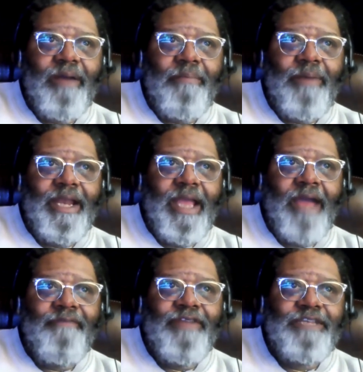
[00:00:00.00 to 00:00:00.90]
but
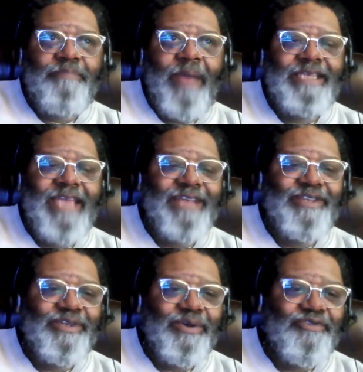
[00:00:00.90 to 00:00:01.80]
every space has
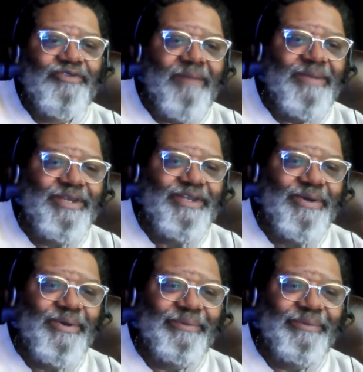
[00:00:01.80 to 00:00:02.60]
its own trauma too,